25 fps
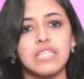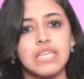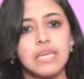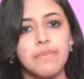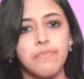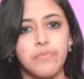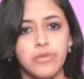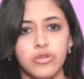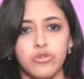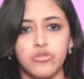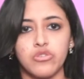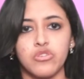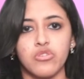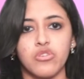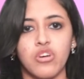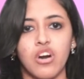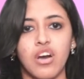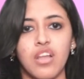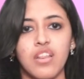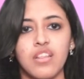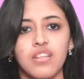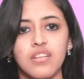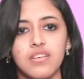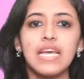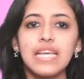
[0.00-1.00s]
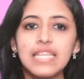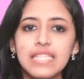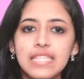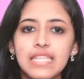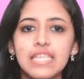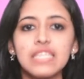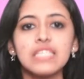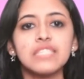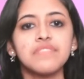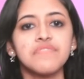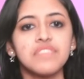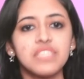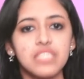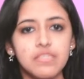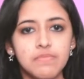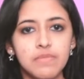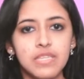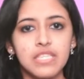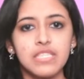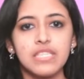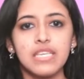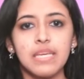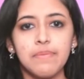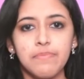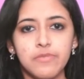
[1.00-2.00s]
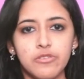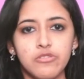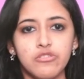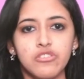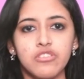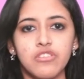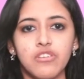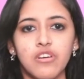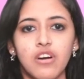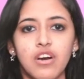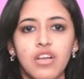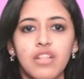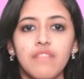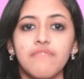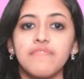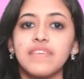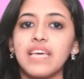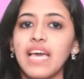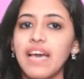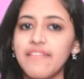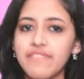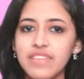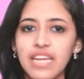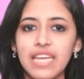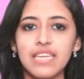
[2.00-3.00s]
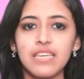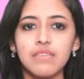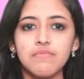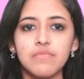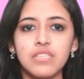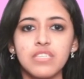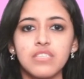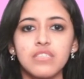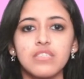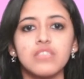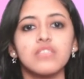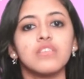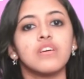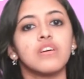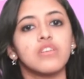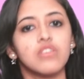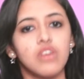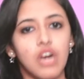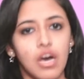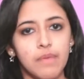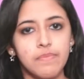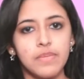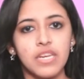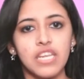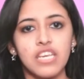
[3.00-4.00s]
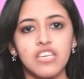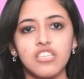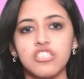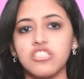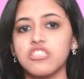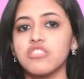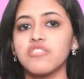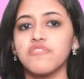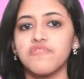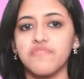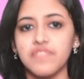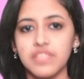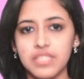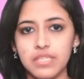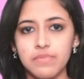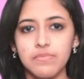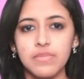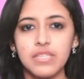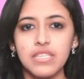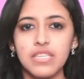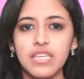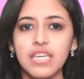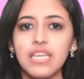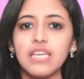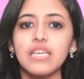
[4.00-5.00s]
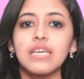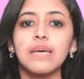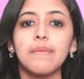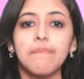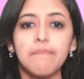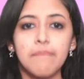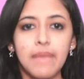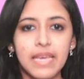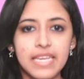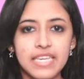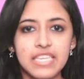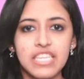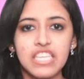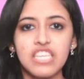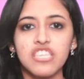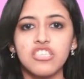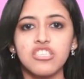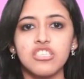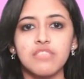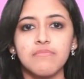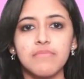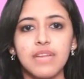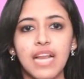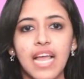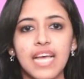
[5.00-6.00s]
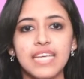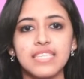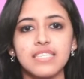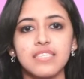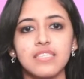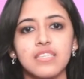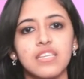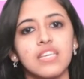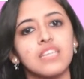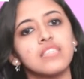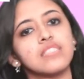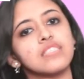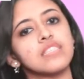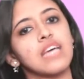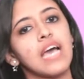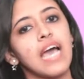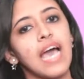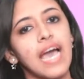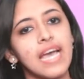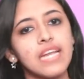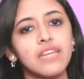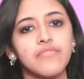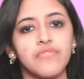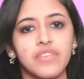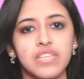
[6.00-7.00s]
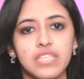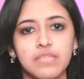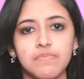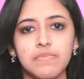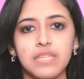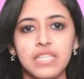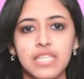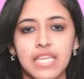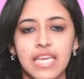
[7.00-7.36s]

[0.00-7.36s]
D protocol. In this vitamin D protocol, we have recommended a combination of vitamin D, magnesium glycinate and vitamin